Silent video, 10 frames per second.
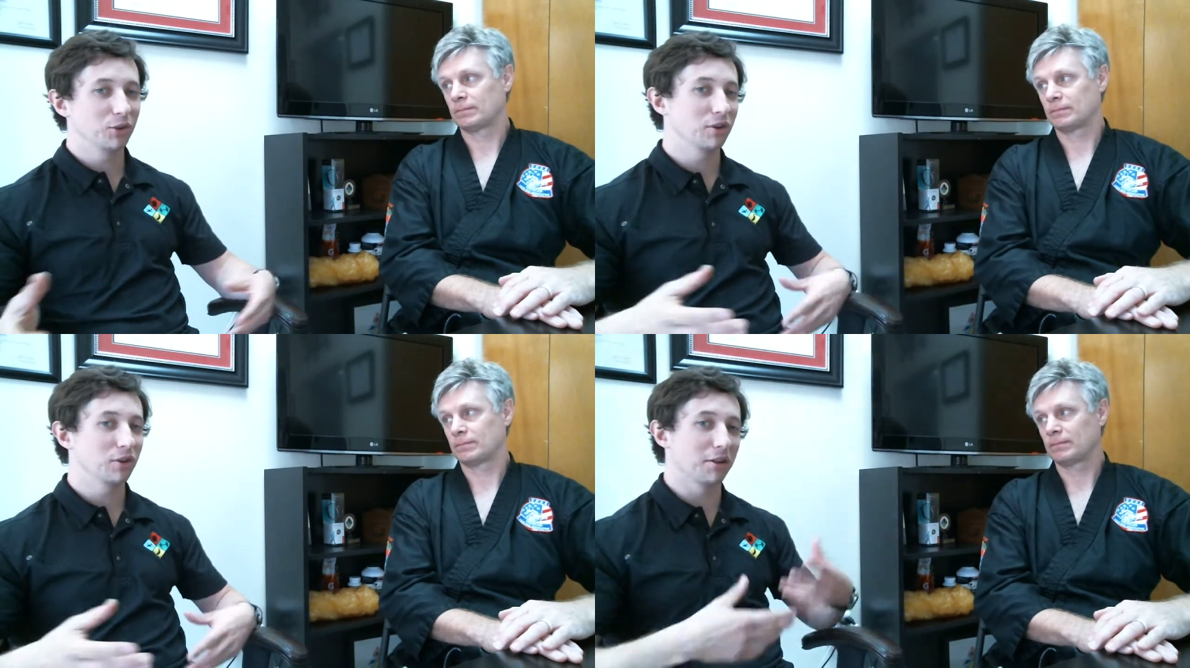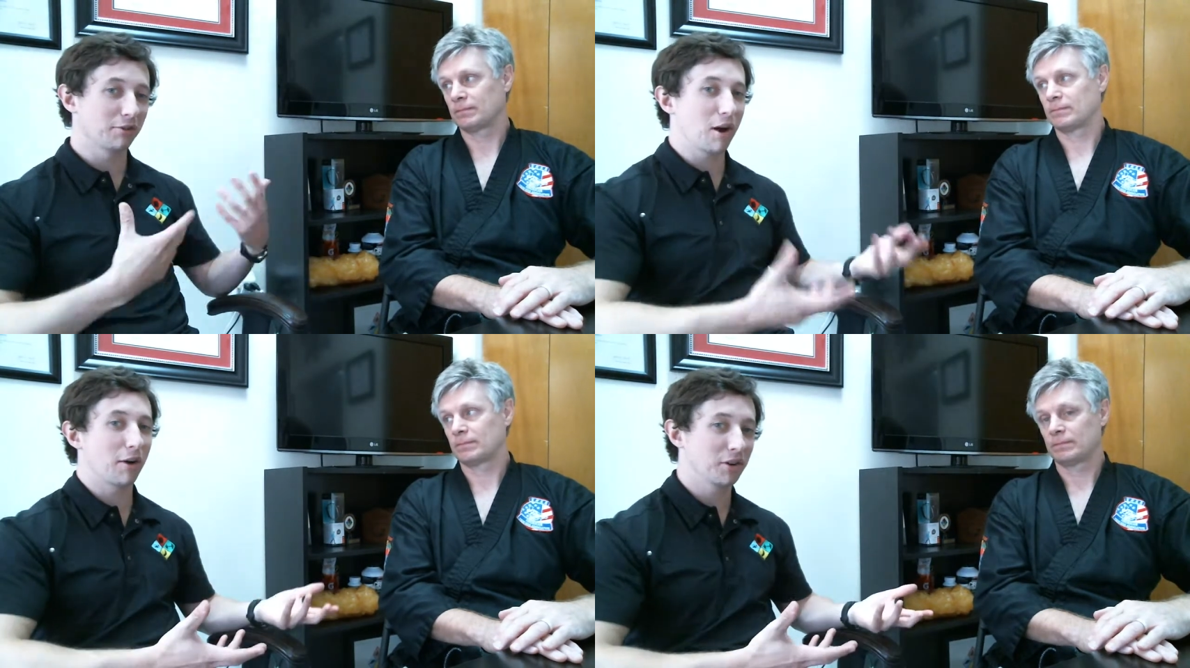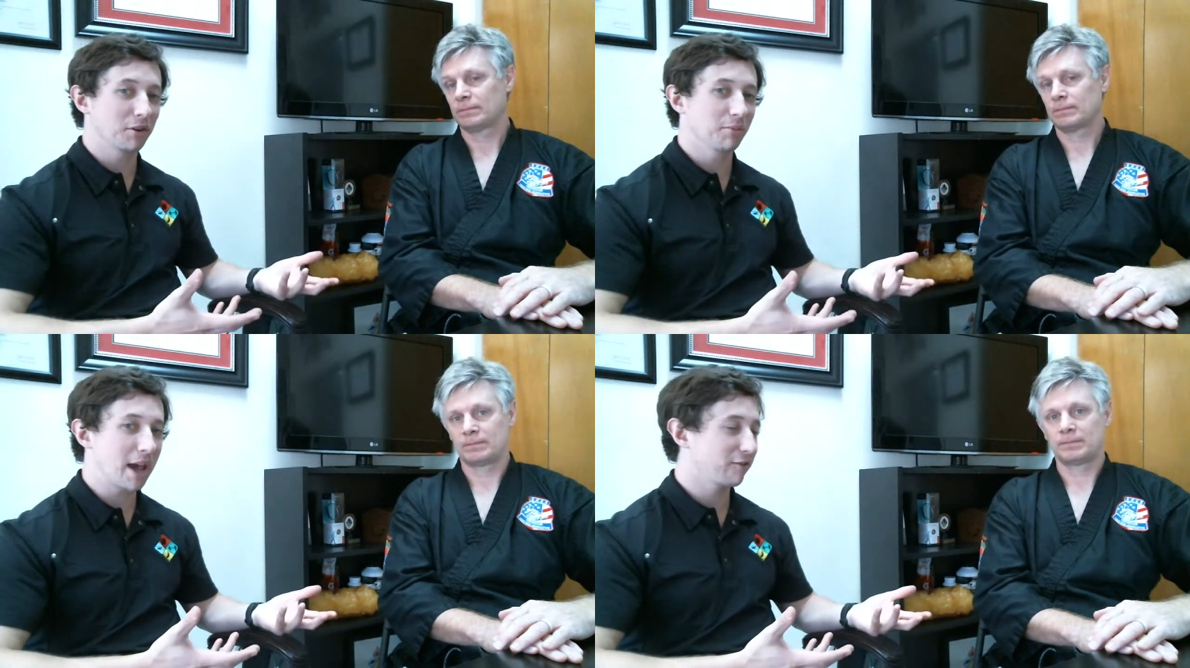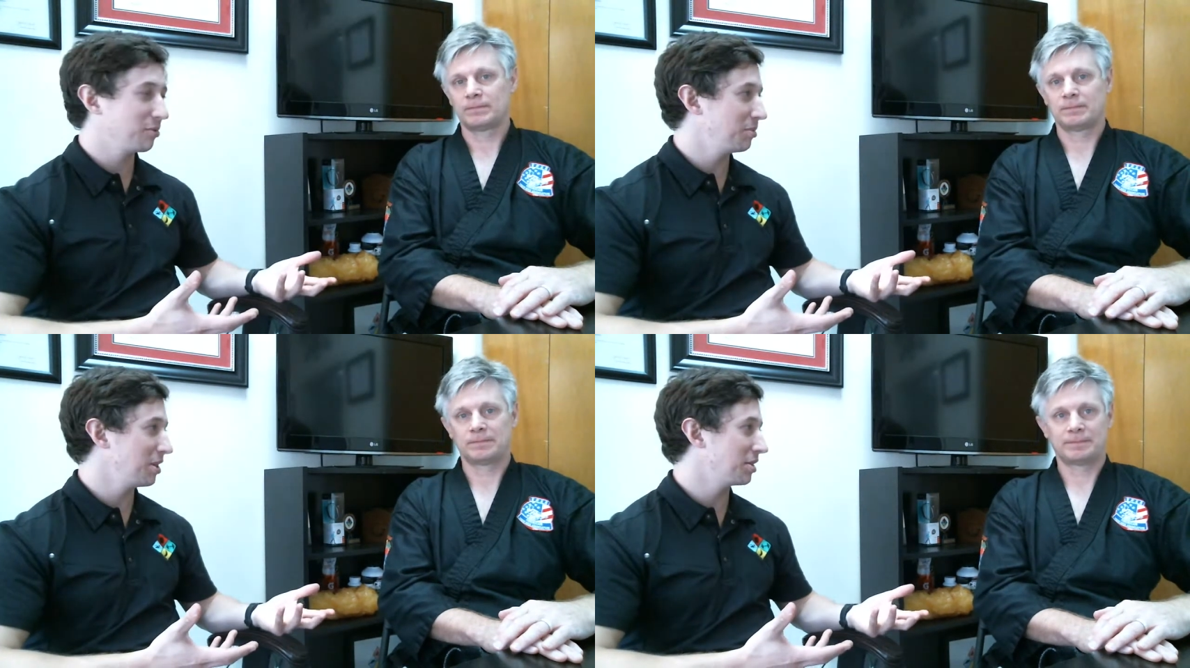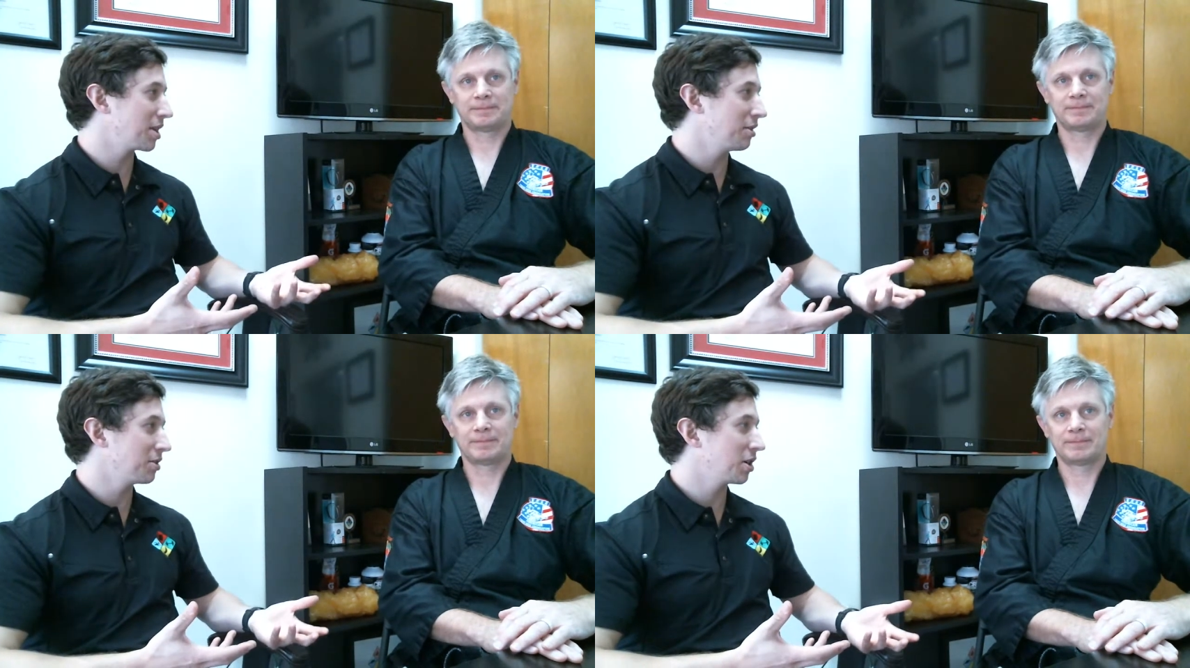Speaker 1: Would you rather throw out your back from being
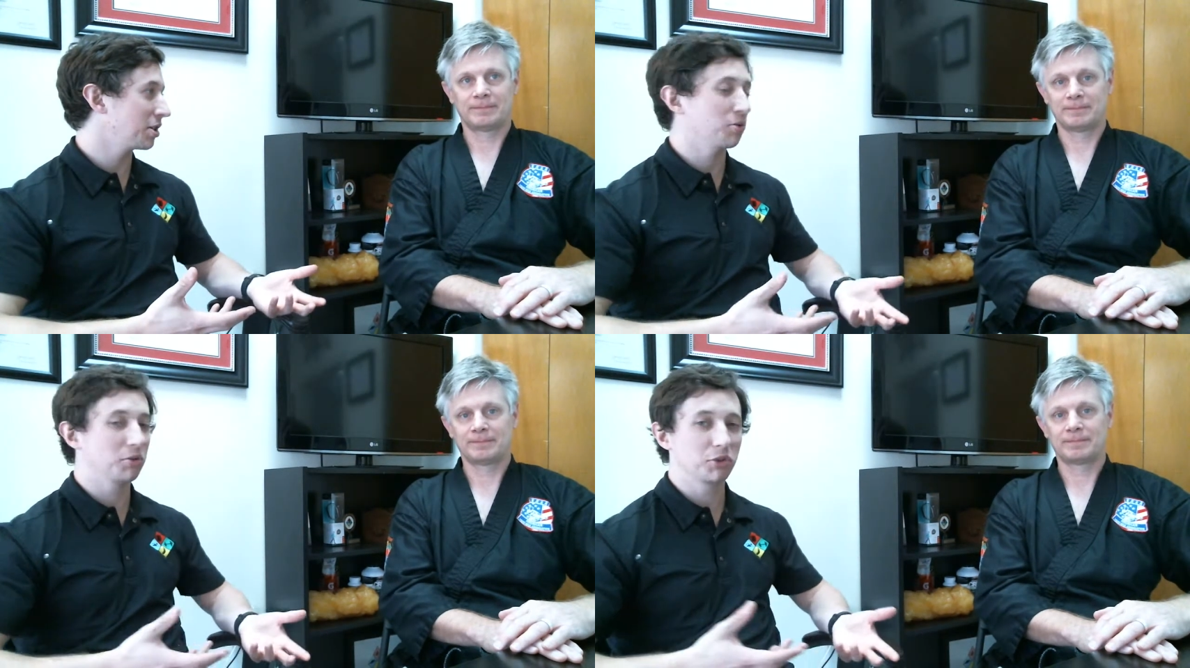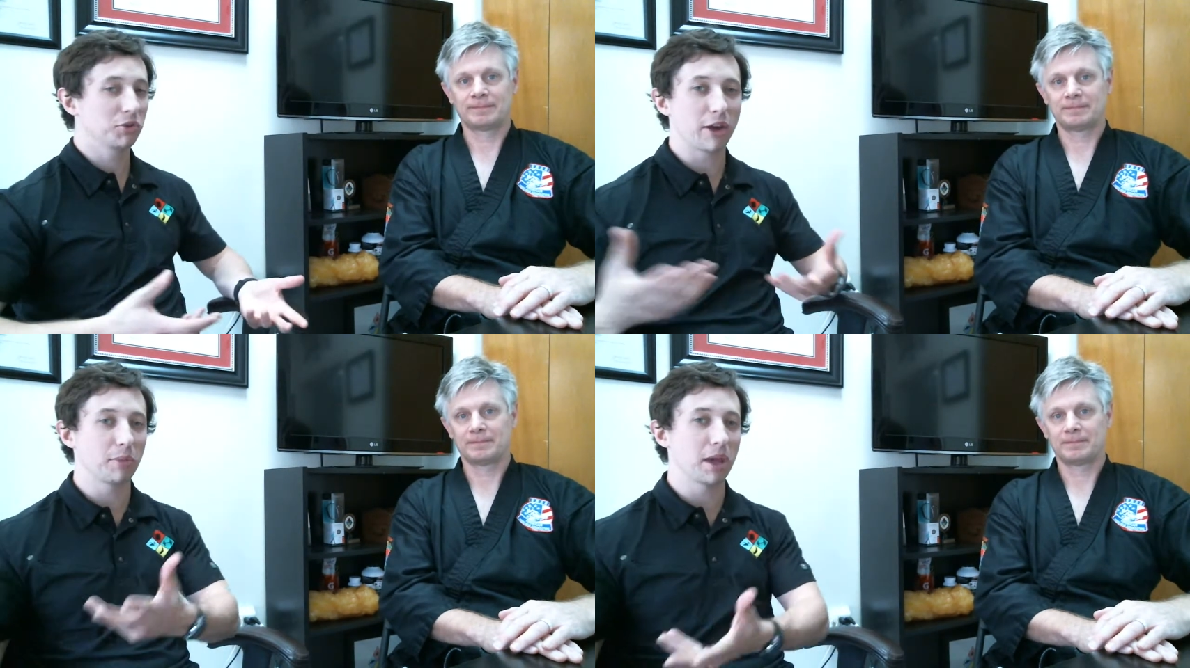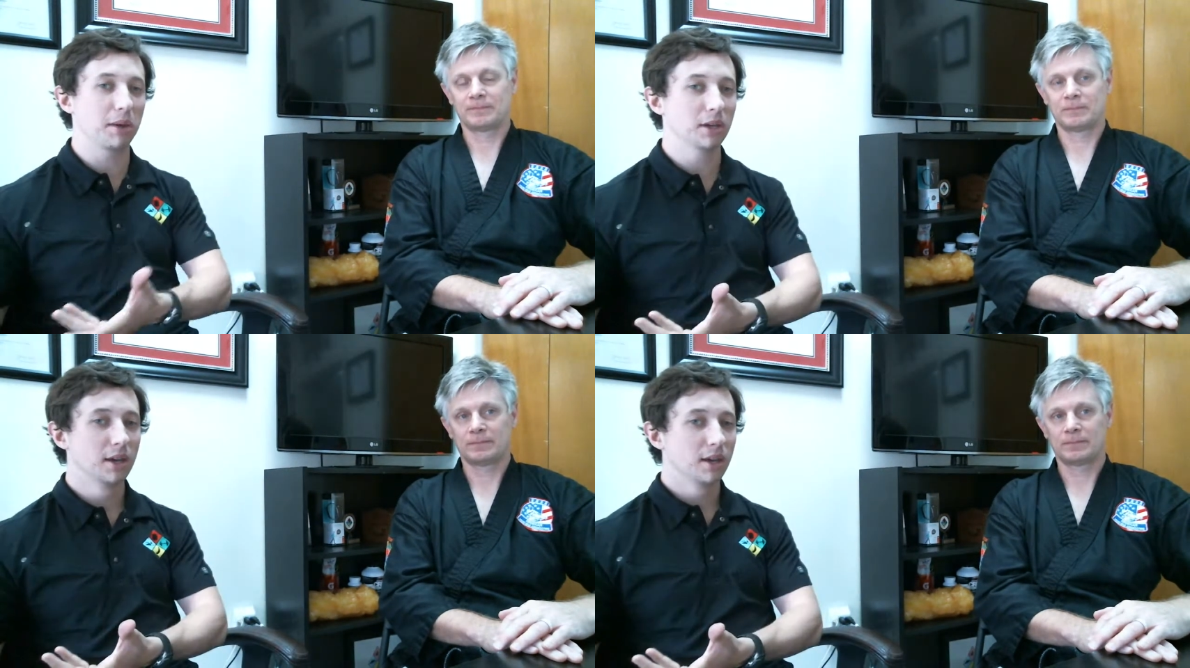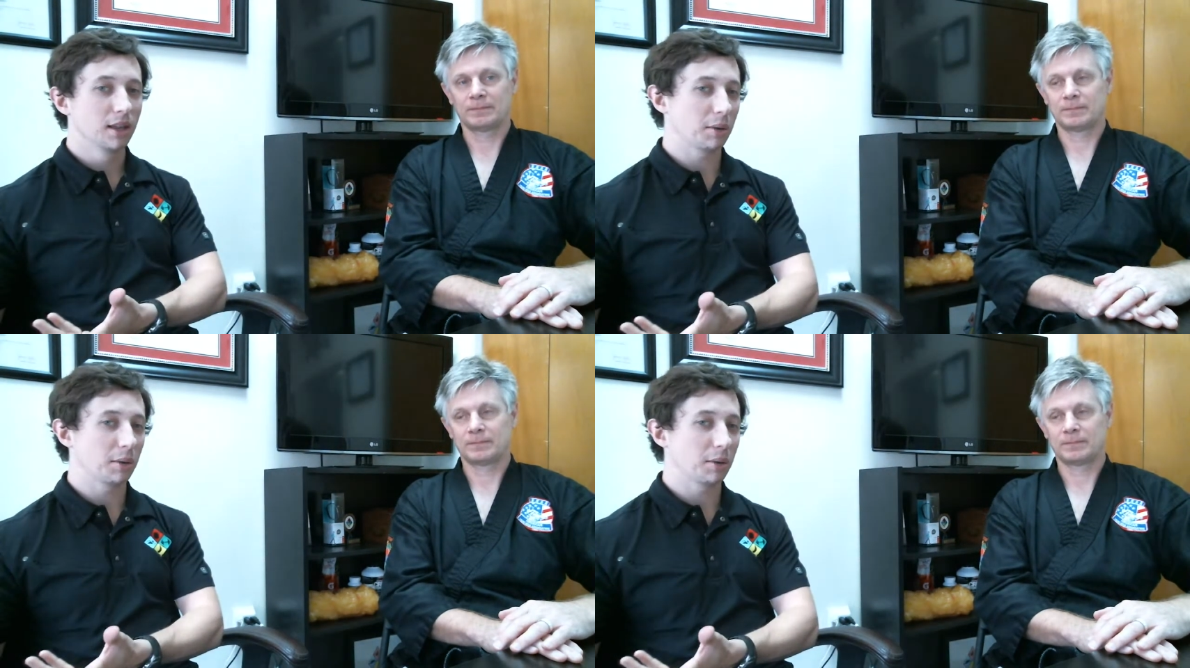sedentary, or would you rather maybe